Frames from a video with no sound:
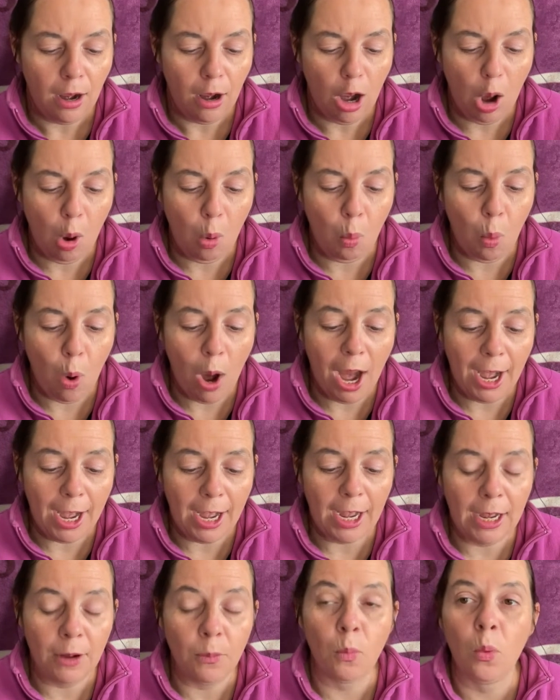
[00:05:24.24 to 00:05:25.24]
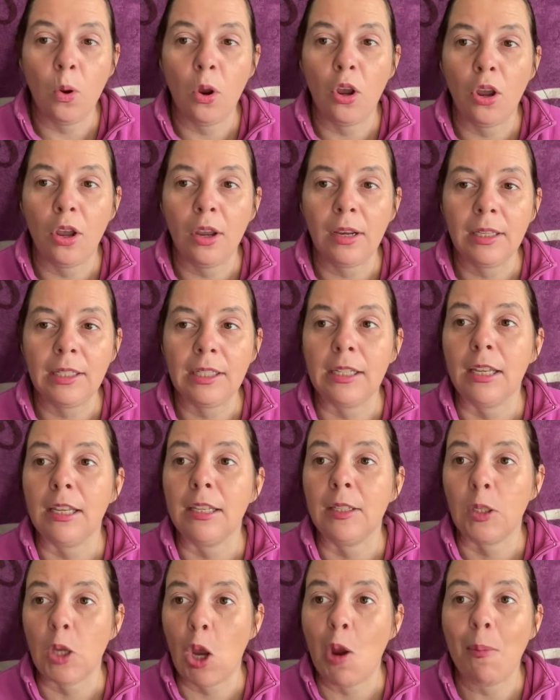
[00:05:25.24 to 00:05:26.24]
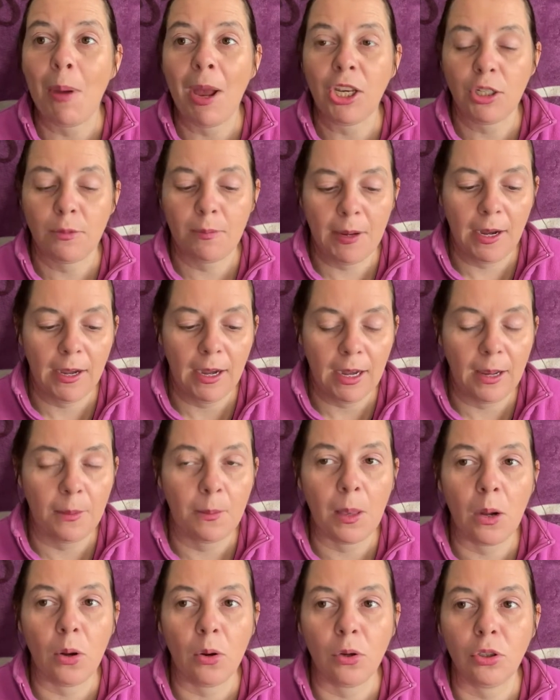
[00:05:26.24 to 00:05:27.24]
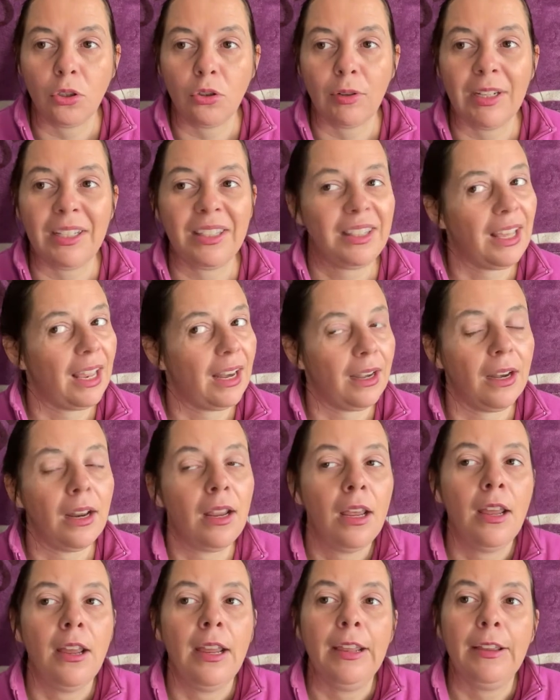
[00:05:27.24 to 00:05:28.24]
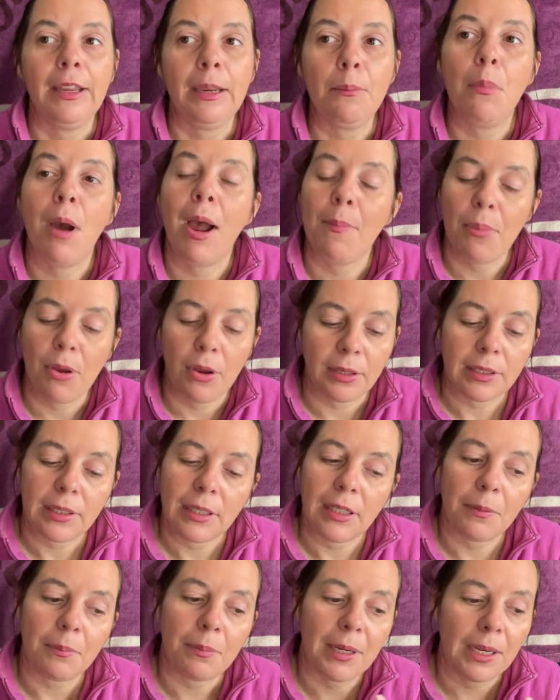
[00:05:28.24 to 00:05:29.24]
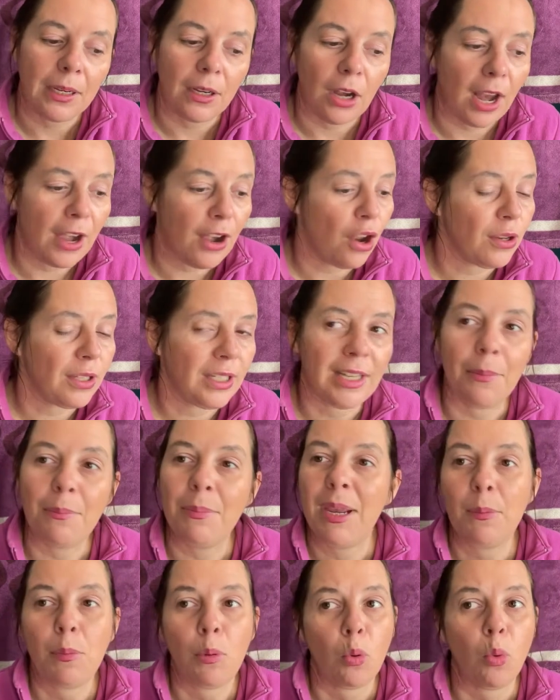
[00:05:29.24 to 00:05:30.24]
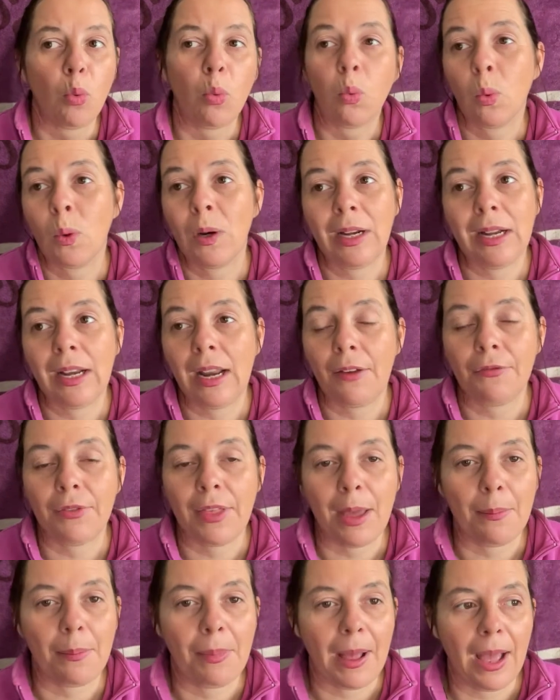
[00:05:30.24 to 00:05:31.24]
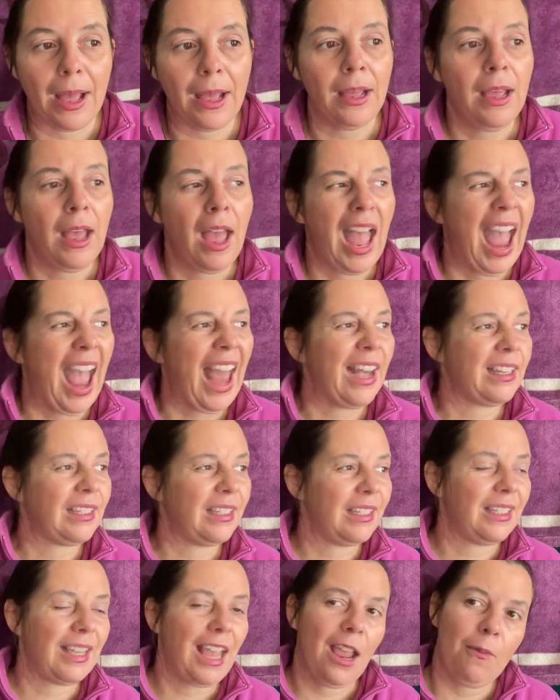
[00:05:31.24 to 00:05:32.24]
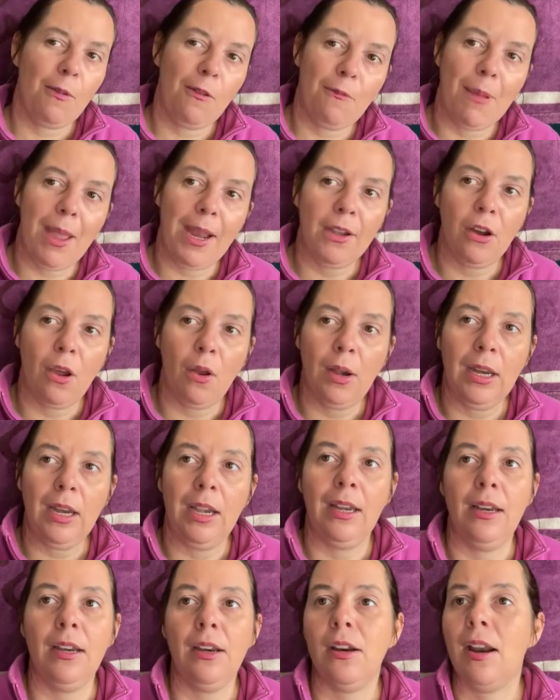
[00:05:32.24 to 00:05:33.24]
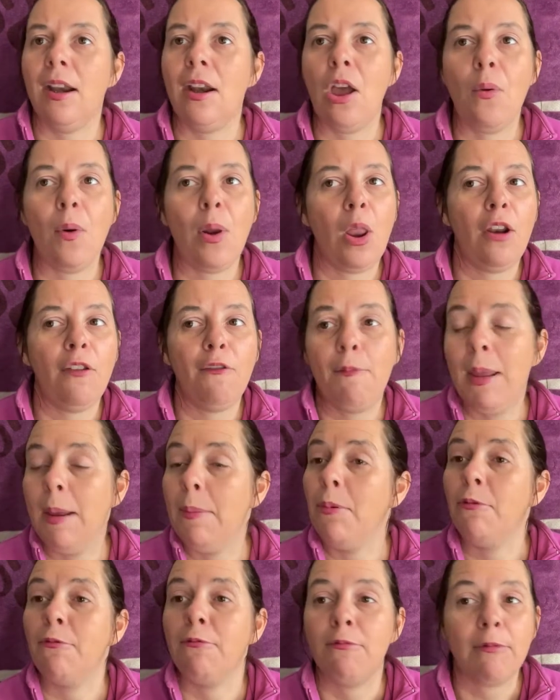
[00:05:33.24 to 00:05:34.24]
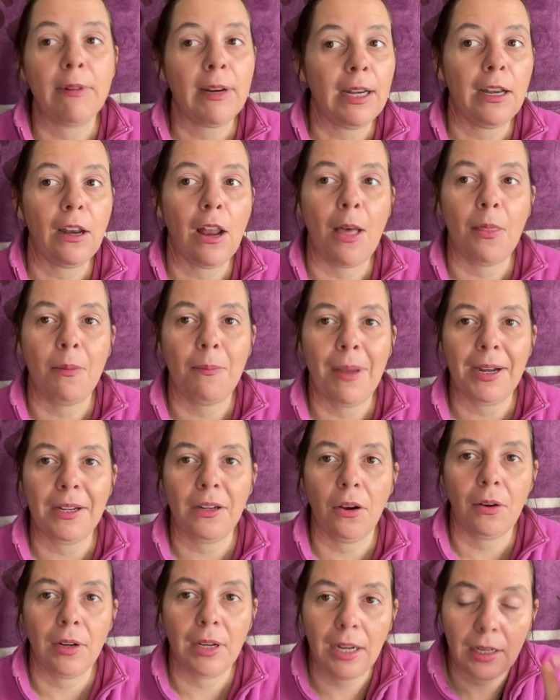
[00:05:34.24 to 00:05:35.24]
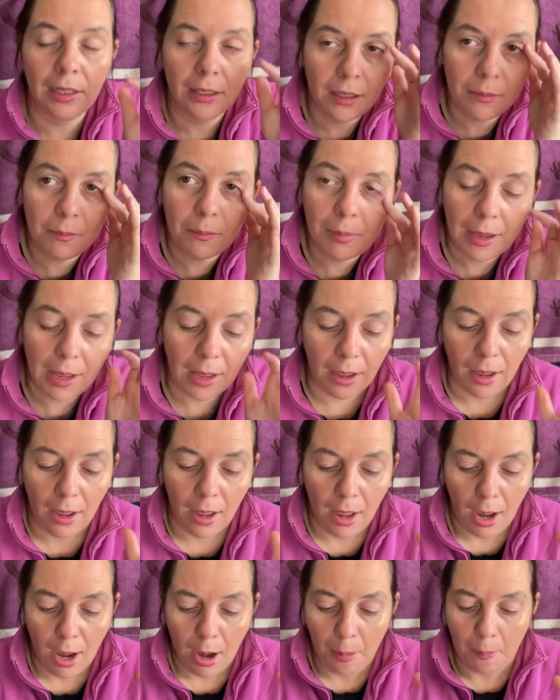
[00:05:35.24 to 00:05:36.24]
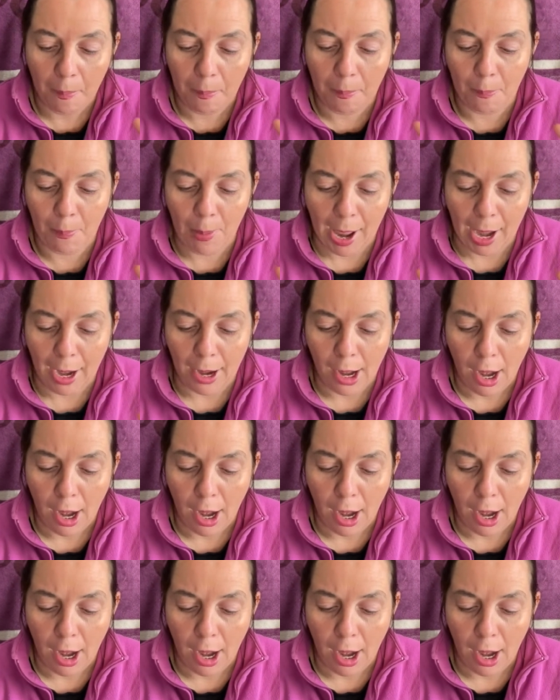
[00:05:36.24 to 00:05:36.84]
why it works so much better in the laundry than in my personal opinion. I know some people really love that bar, and it's the same with Magnolia Linen. I know a lot of people really like Magnolia Linen bar, but